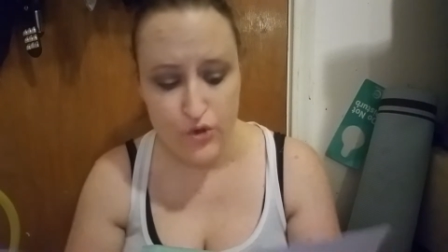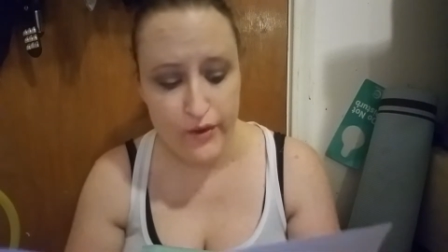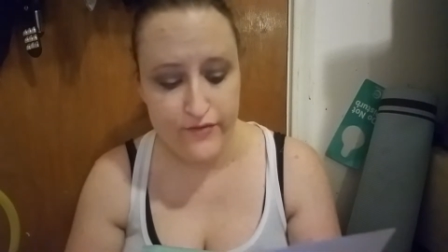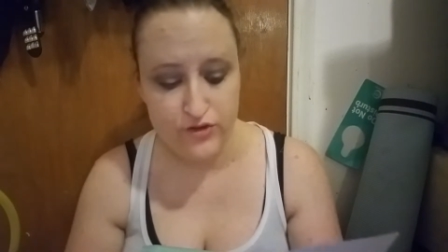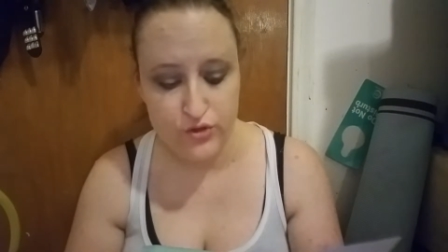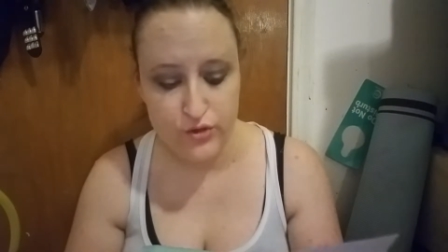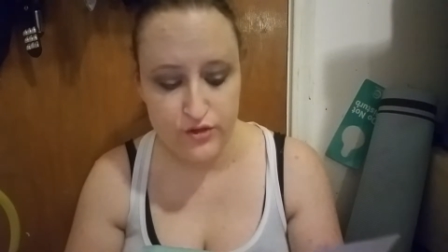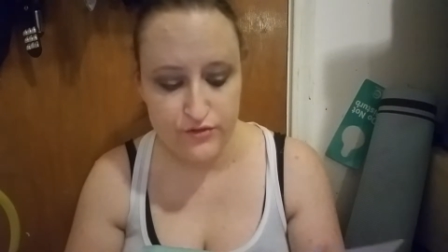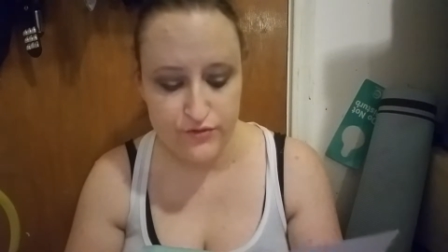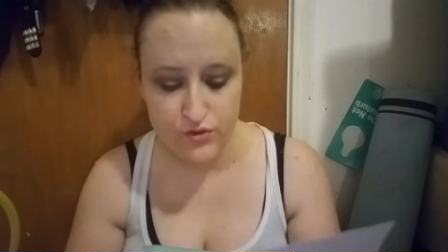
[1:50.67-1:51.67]
We have included
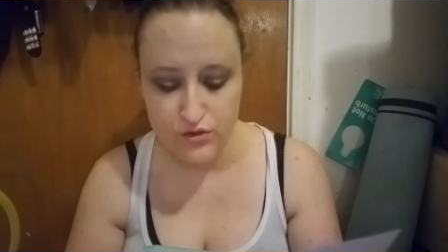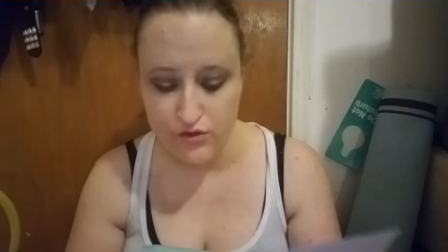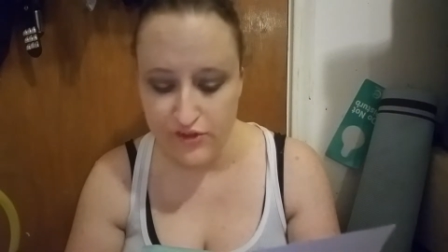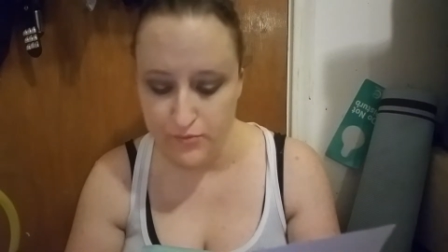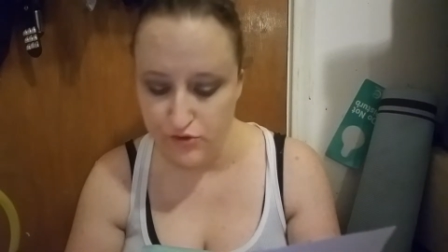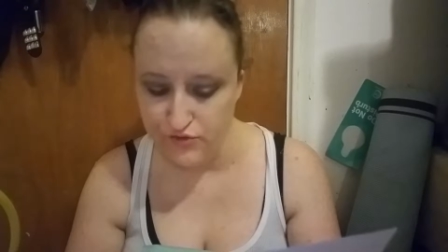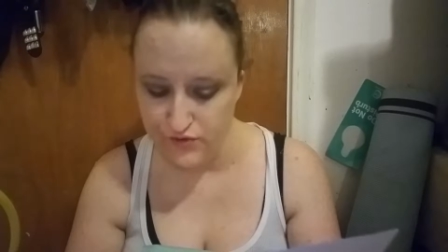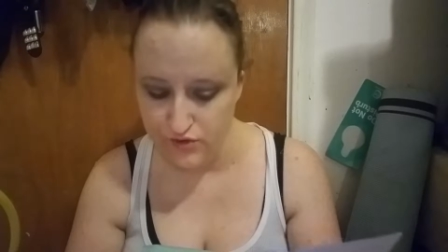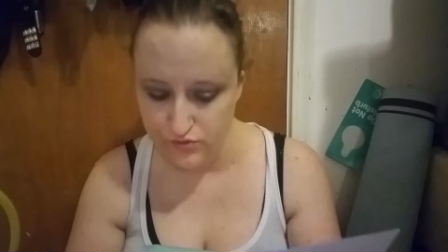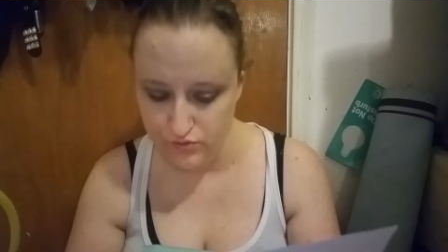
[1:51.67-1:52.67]
a few little samples for
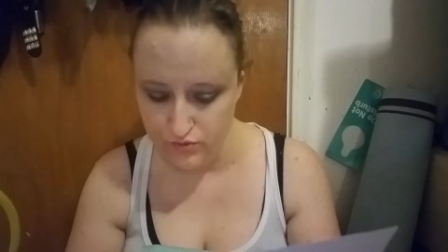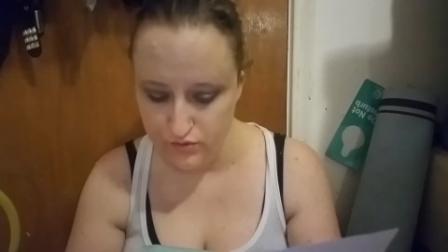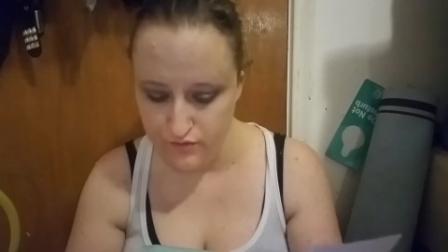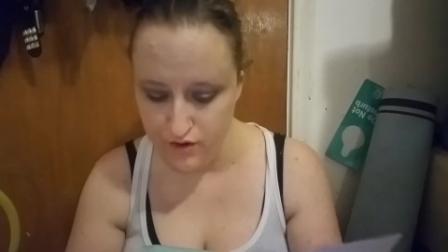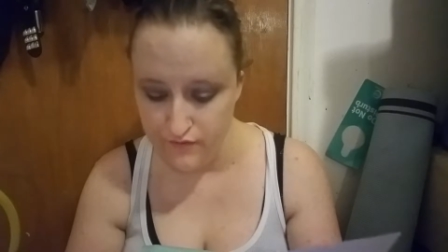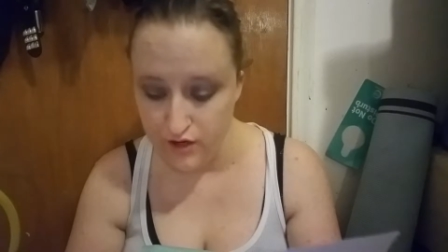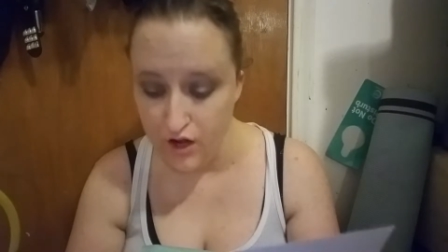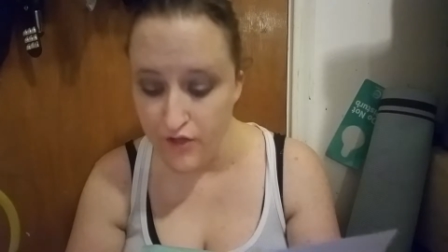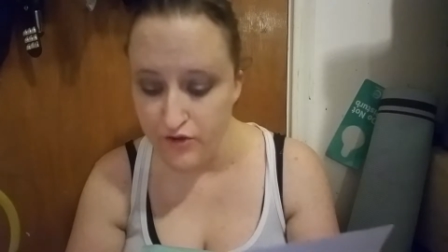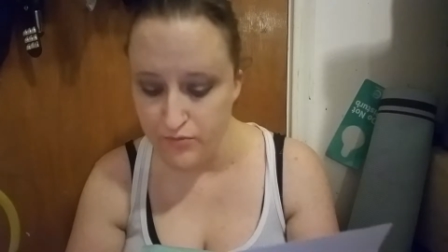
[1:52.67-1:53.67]
you of our
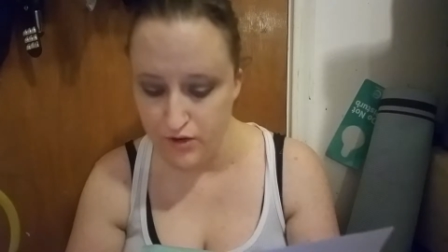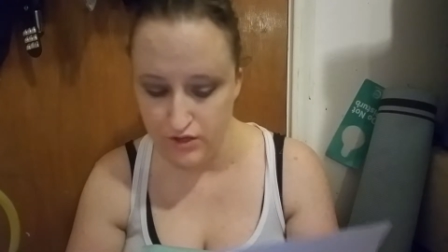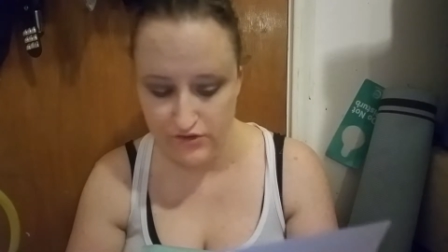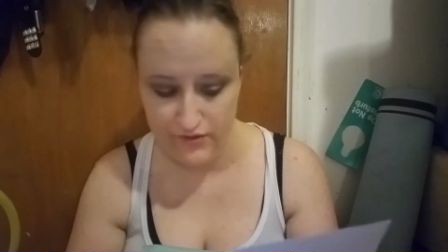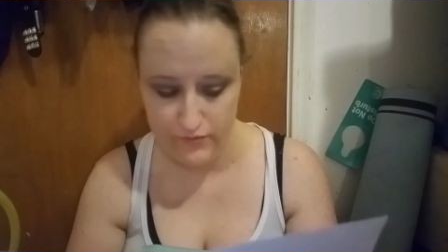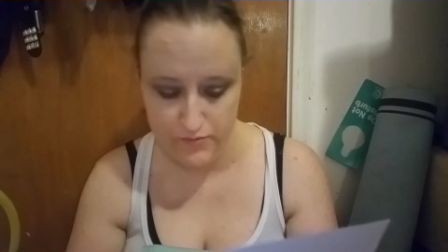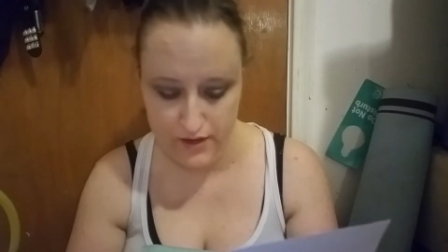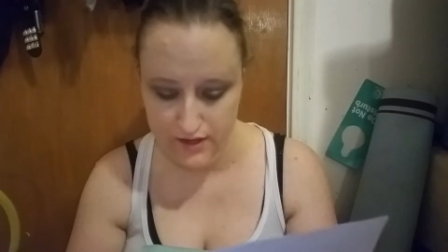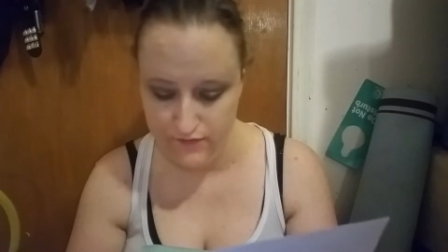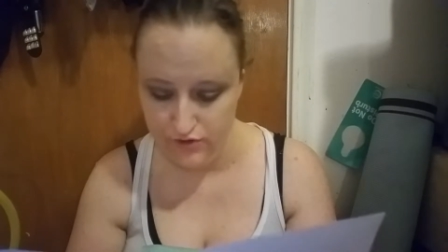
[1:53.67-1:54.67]
other products that we
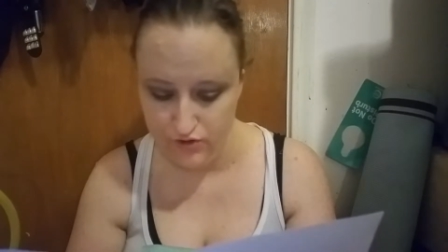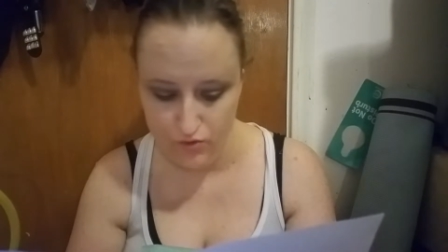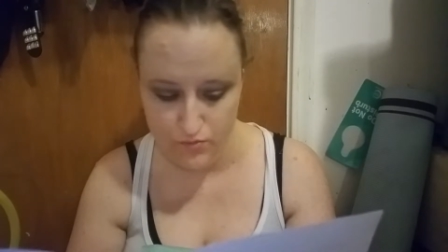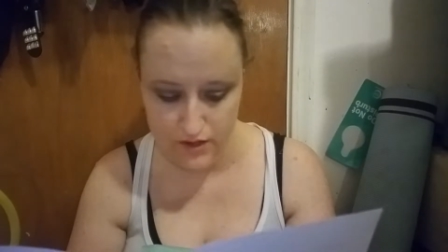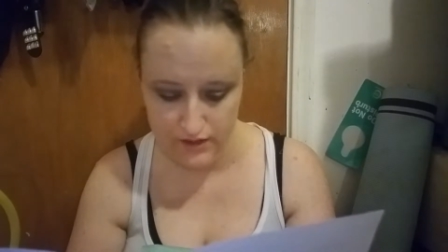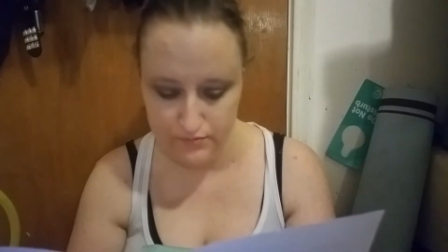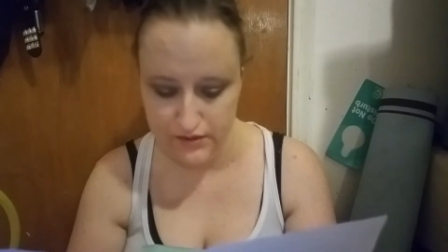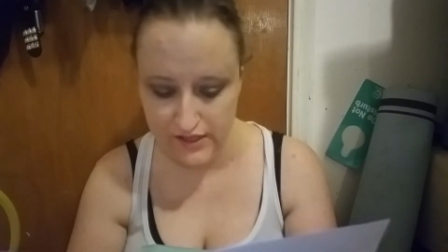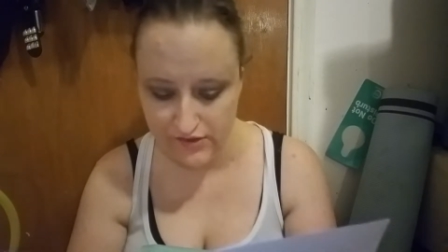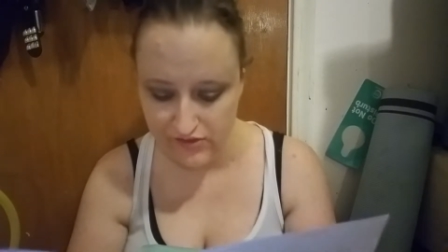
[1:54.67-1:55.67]
make. If you don't mind,
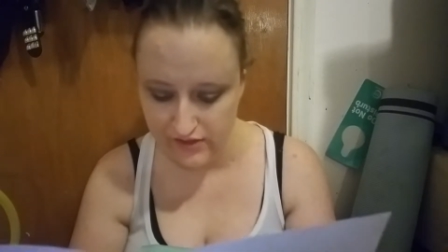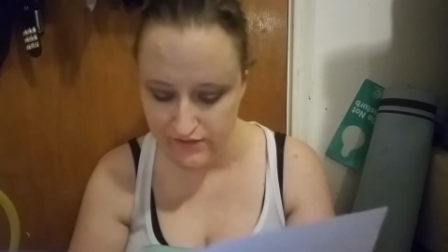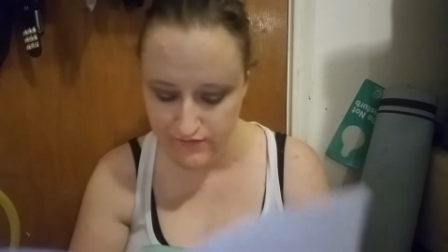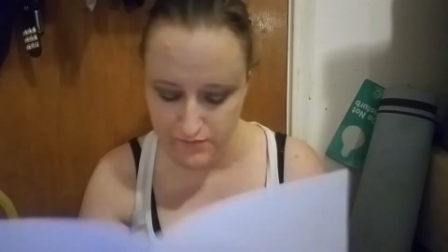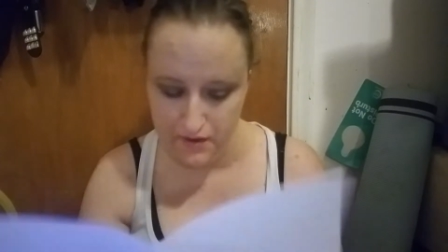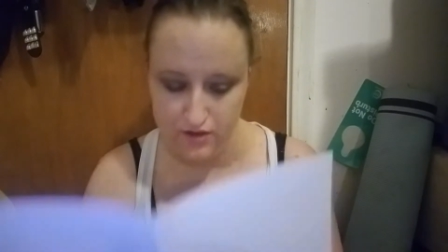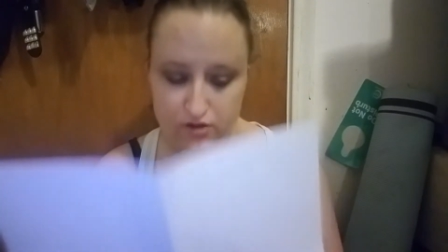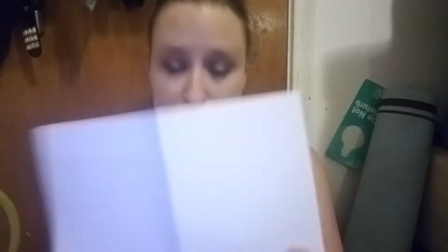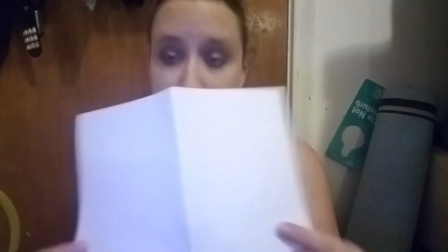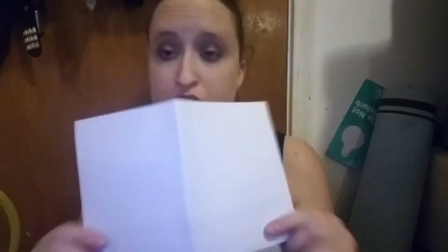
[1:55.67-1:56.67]
please leave feedback
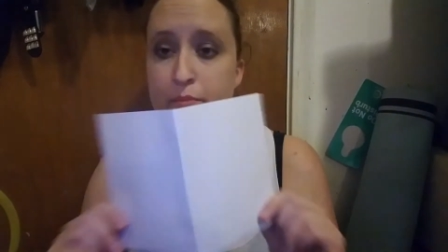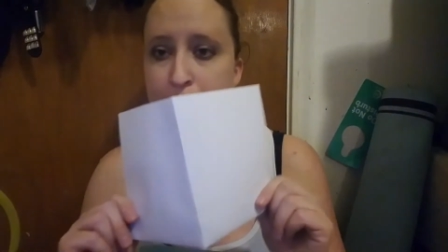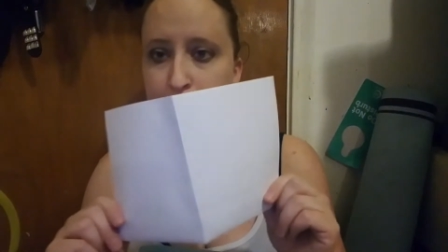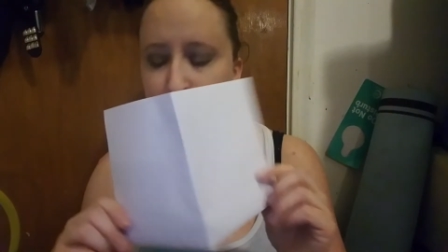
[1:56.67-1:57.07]
on our shop. I will